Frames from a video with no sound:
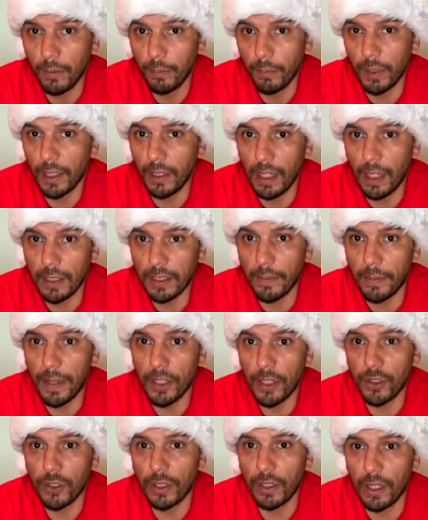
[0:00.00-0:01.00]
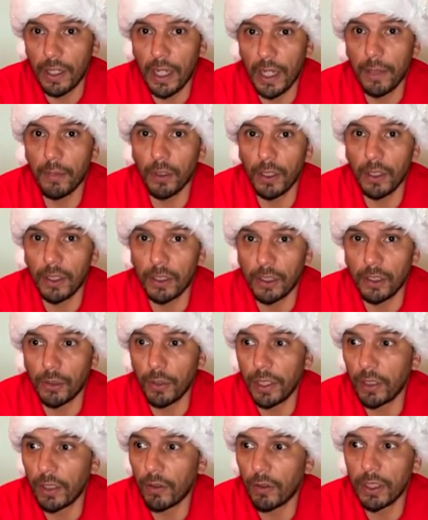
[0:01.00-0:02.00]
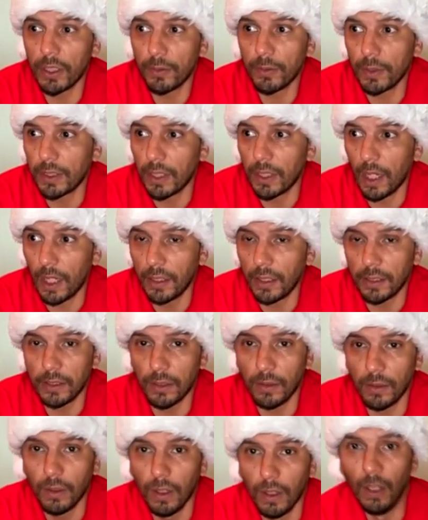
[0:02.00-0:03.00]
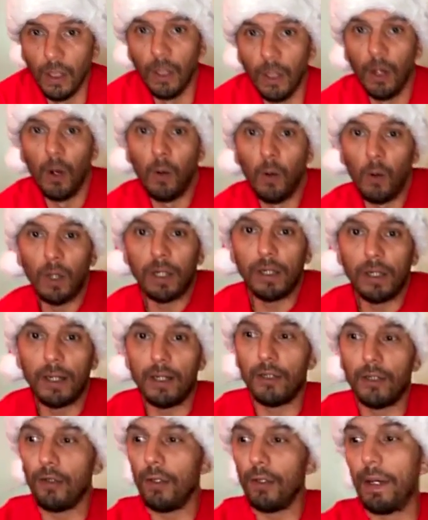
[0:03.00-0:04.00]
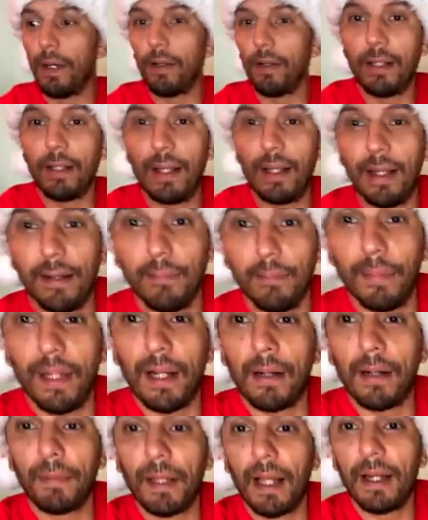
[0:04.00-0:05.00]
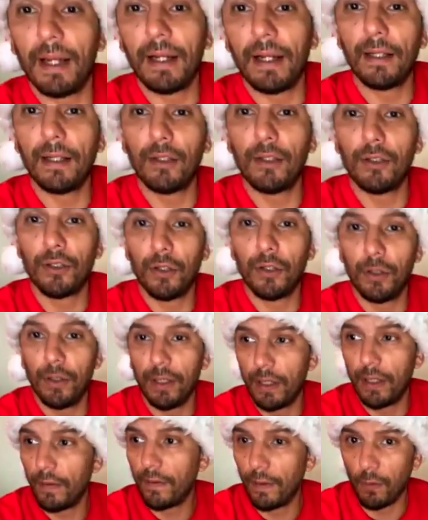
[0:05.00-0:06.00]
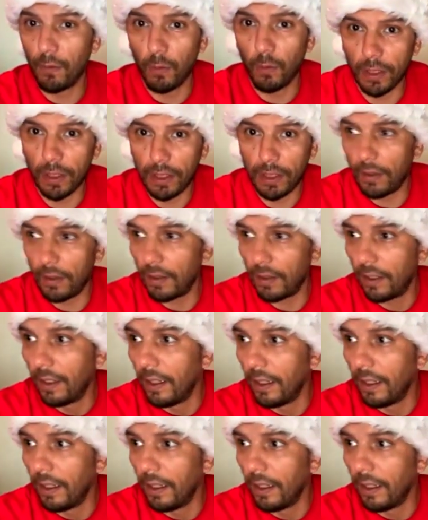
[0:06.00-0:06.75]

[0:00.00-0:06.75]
But as I mentioned, the neighbor is doing Christmas lights. So what could I do about that? But I'm glad I got to show you a different workout.